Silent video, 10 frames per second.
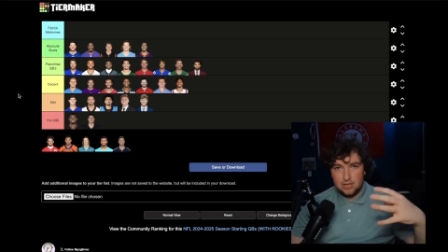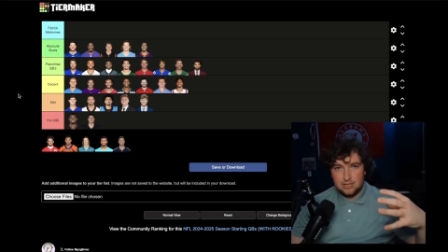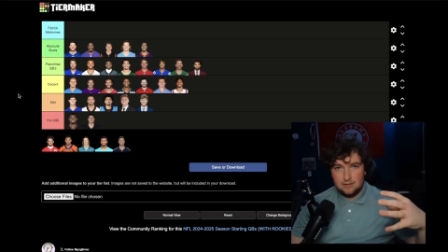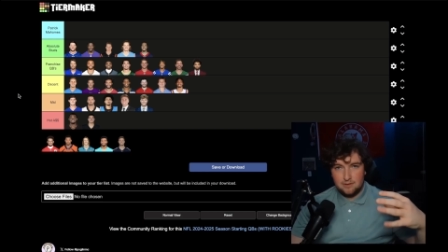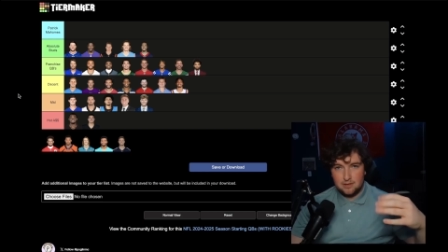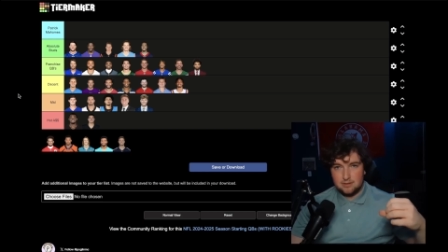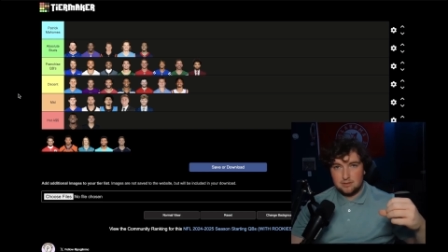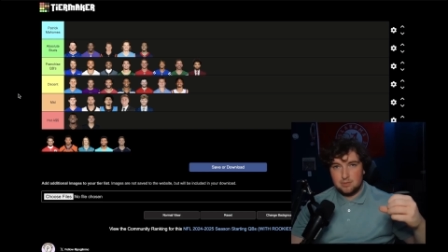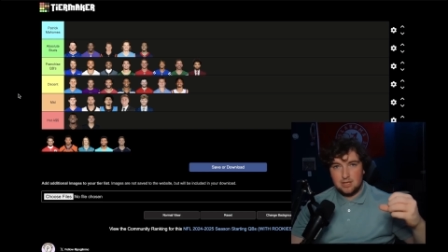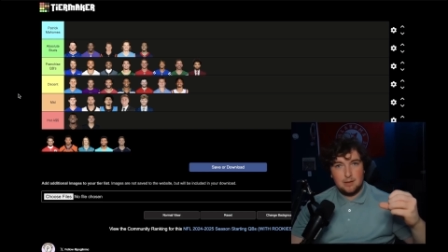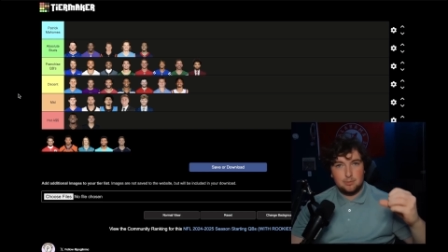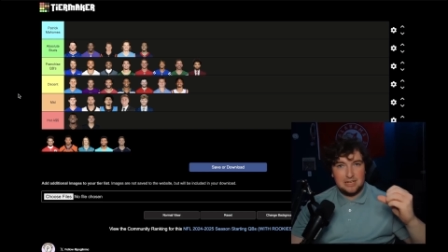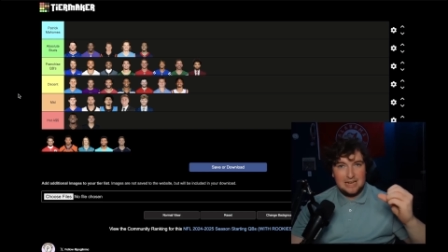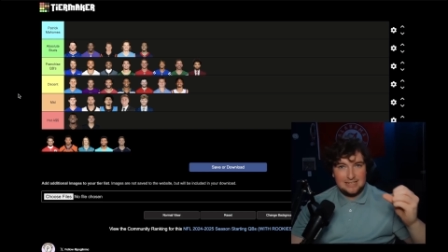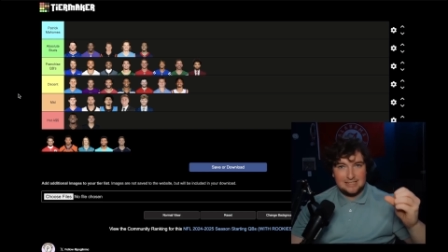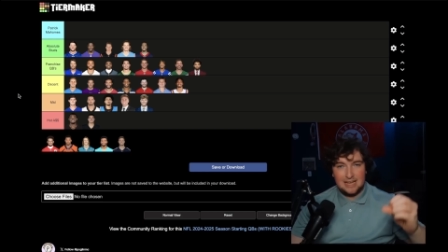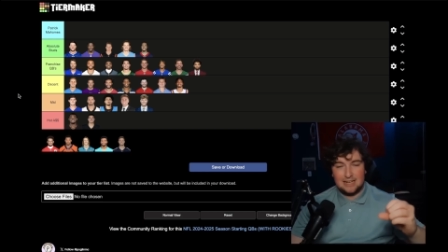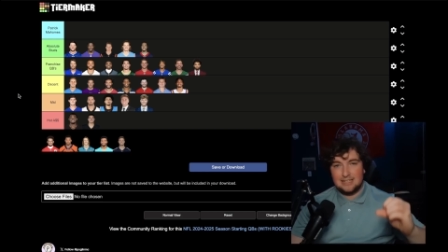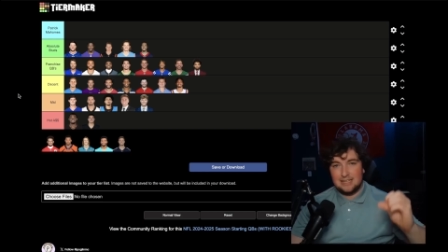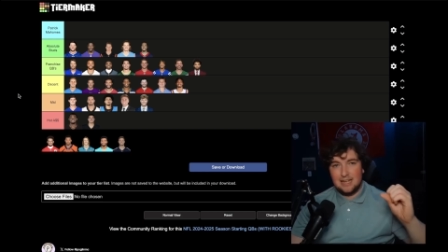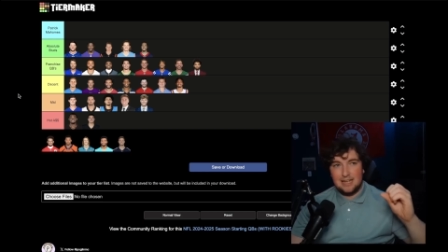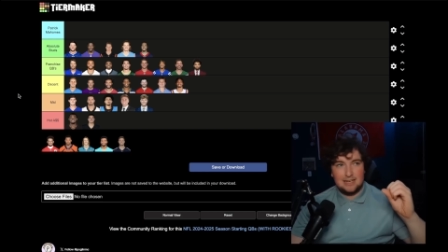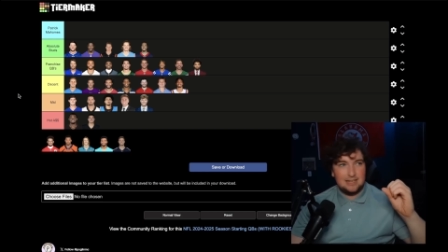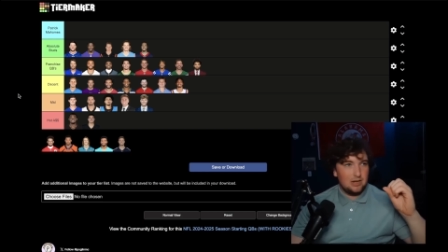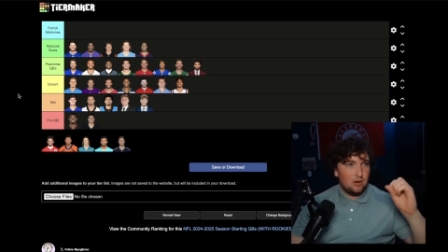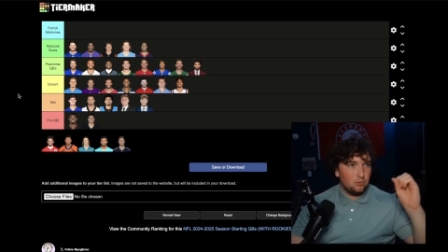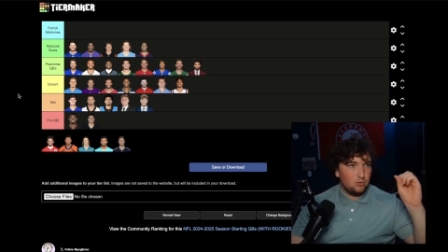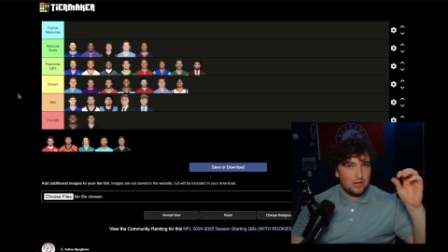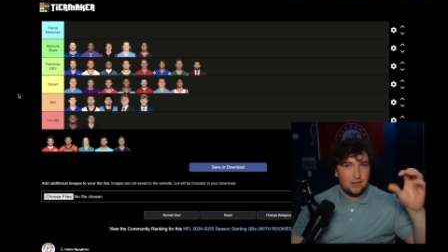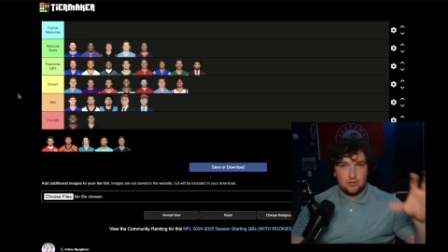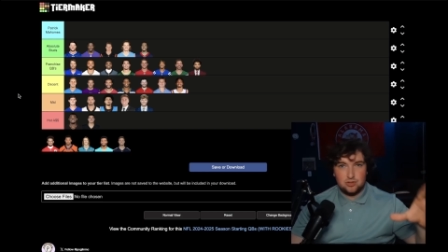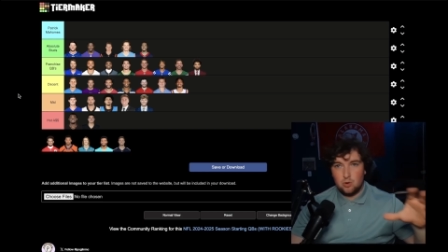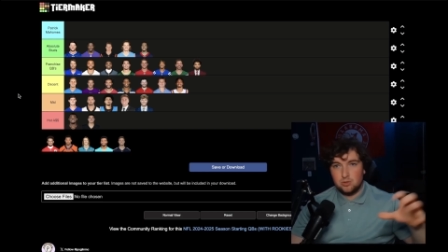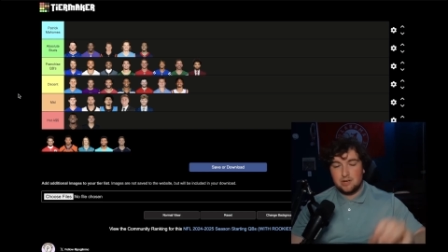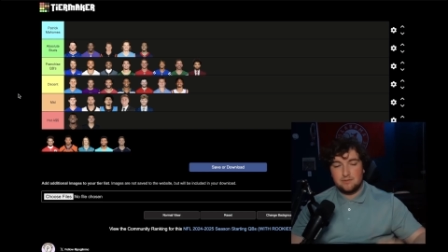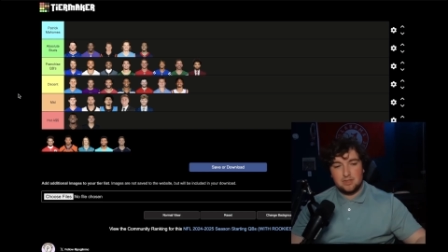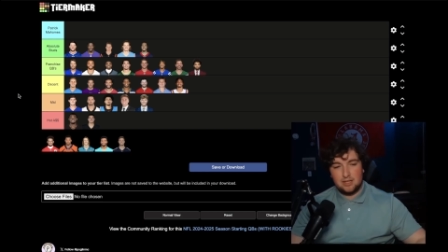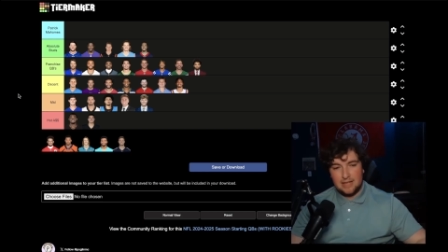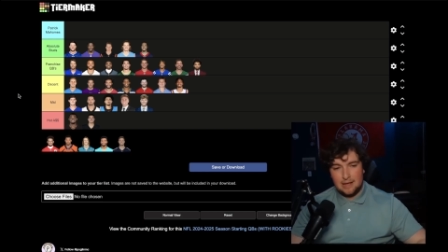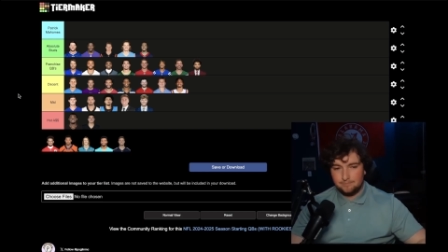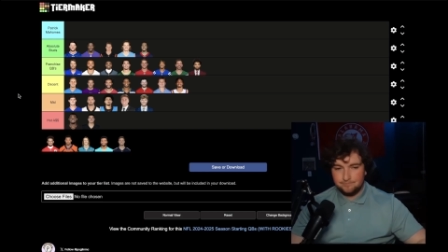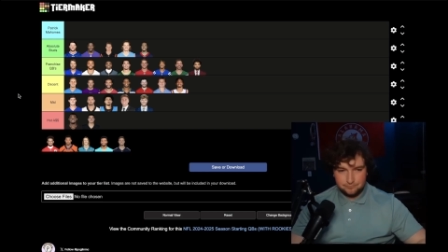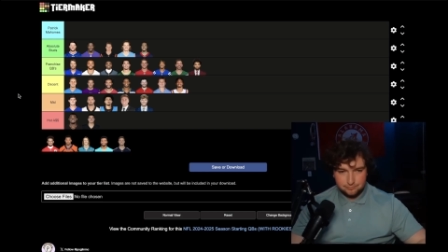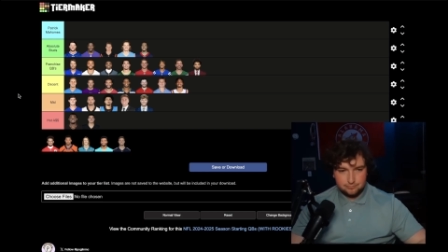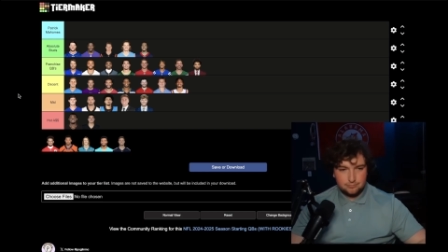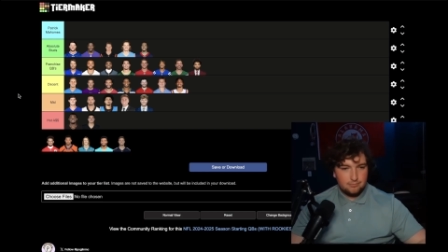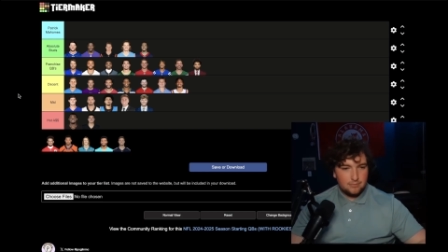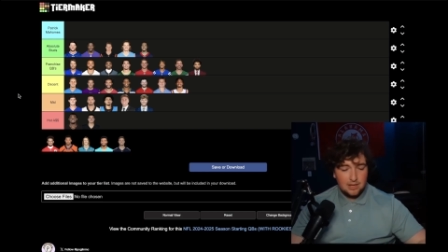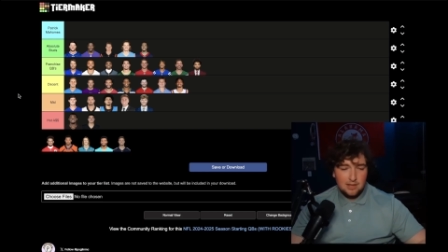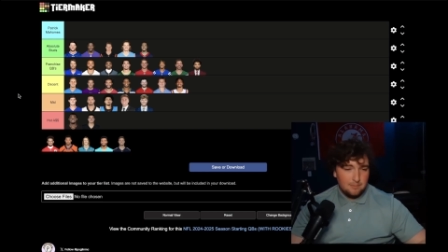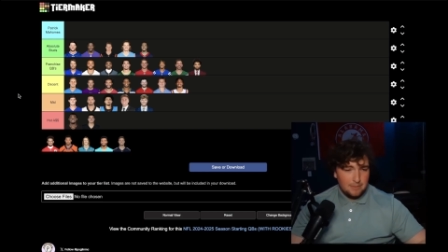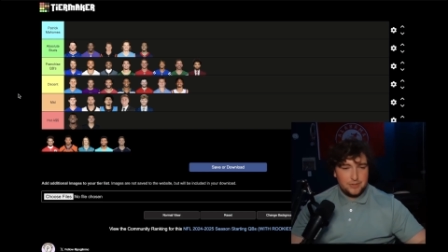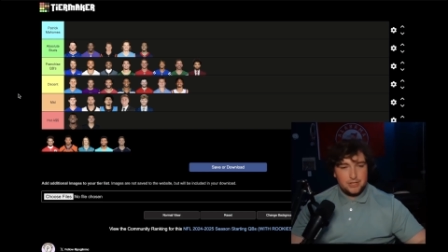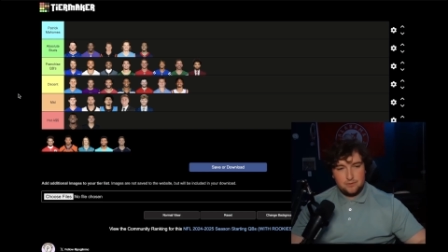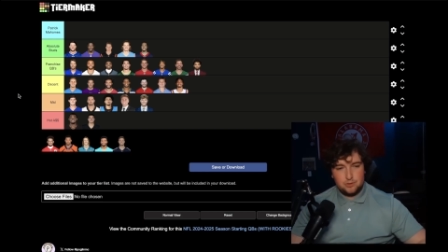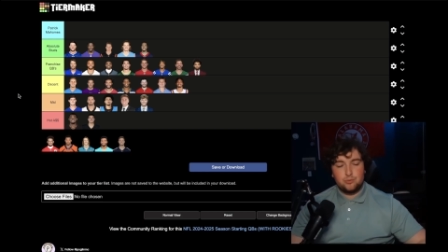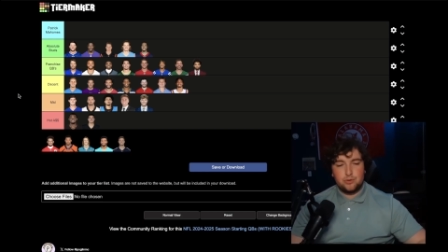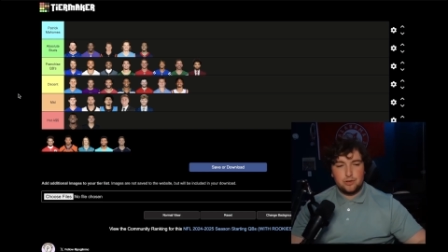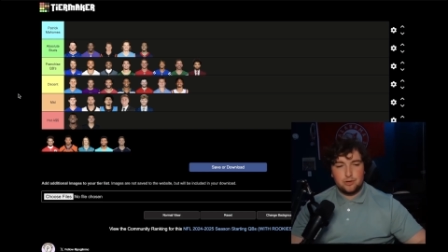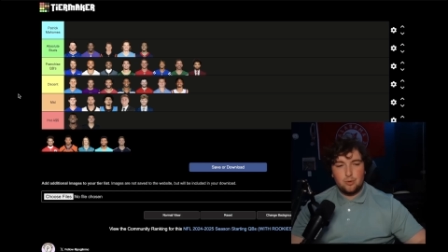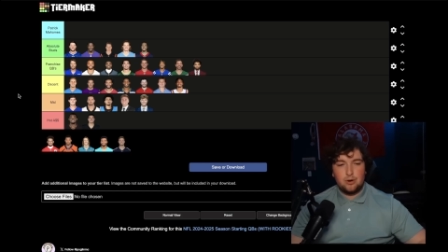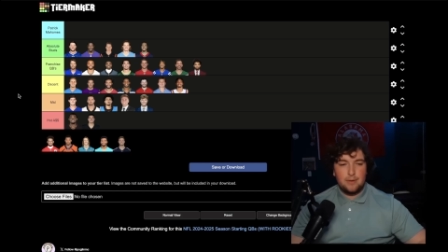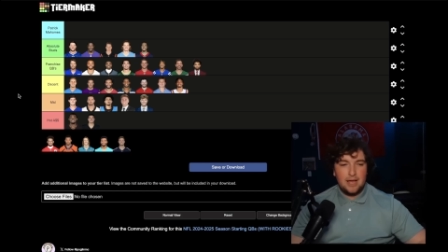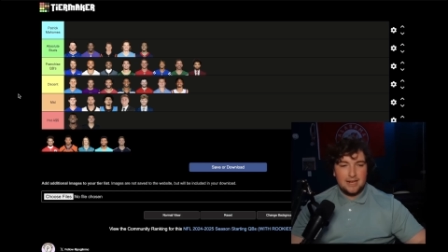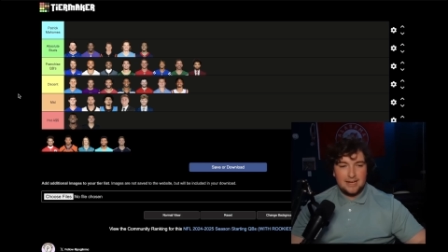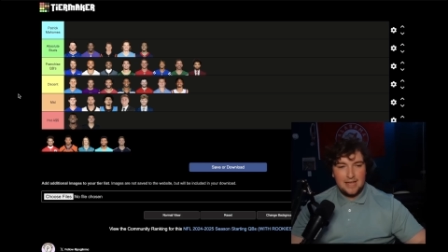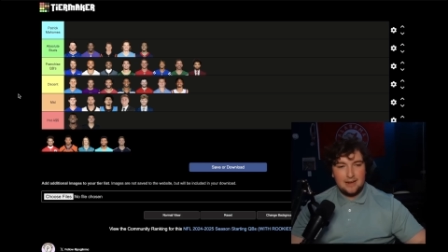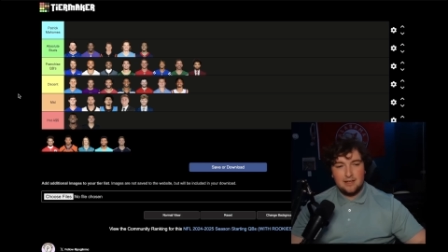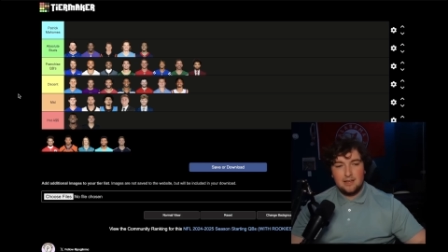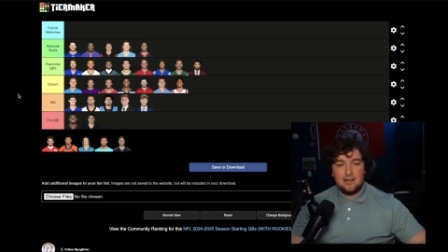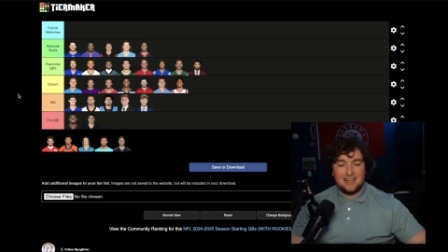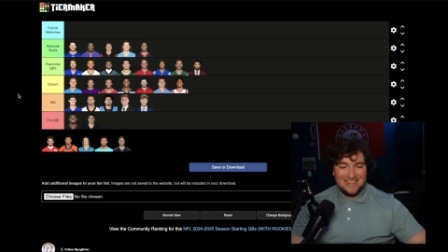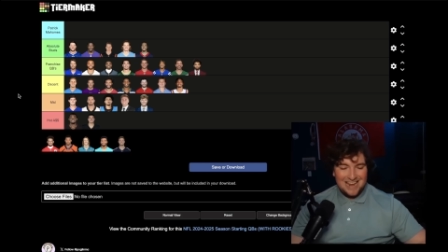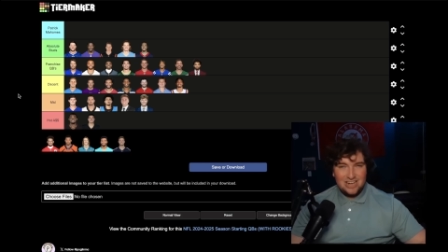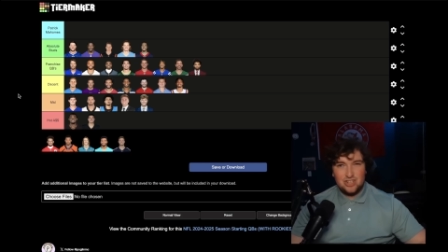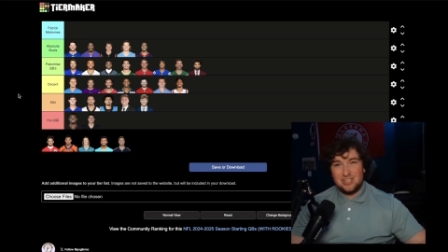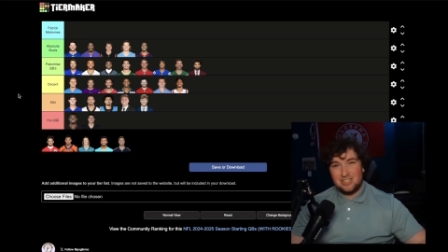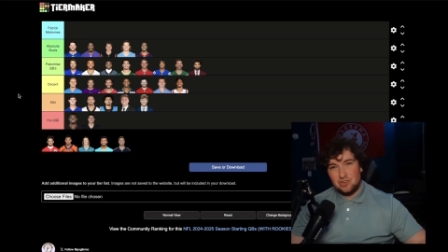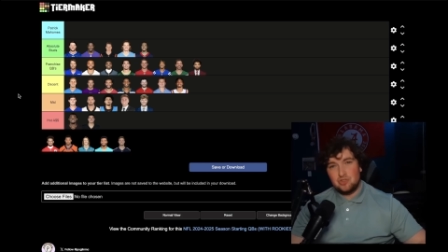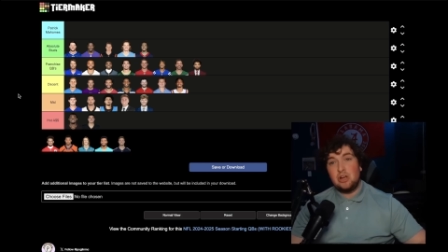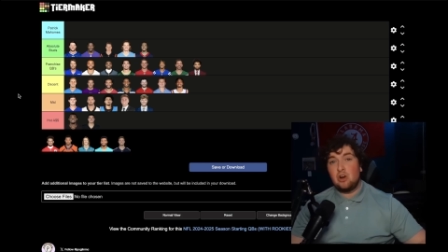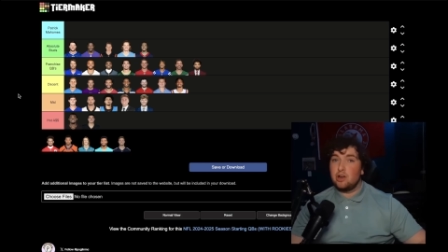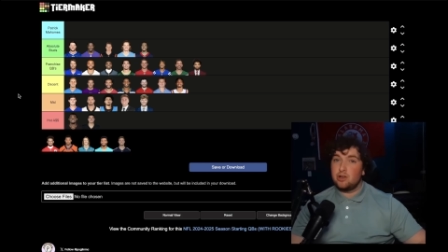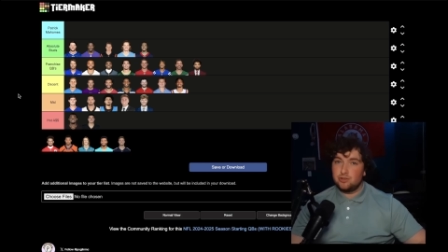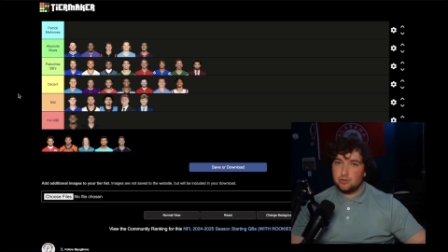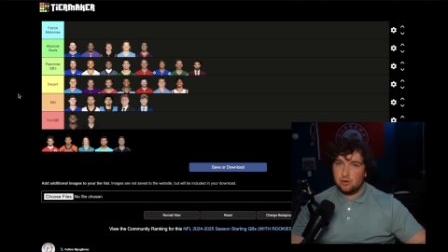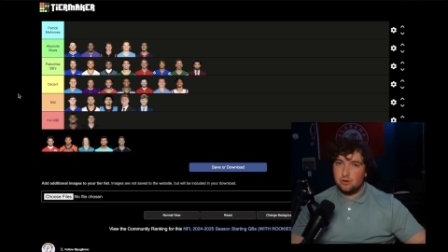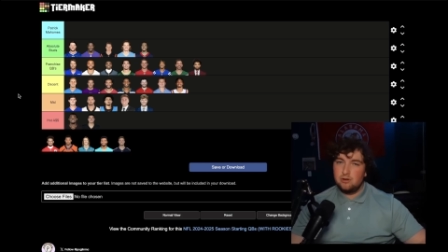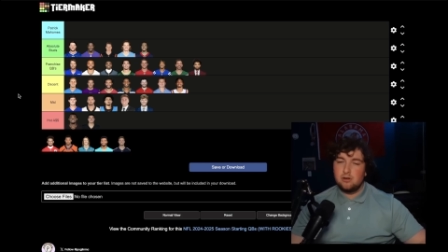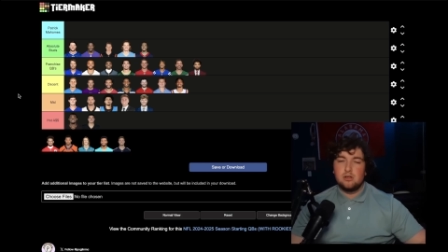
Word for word: defenses and being able to dissect and you know, looking at the zones and everything like that. Matthew Stafford's a really good quarterback. And, again, his age and his injury are a concern,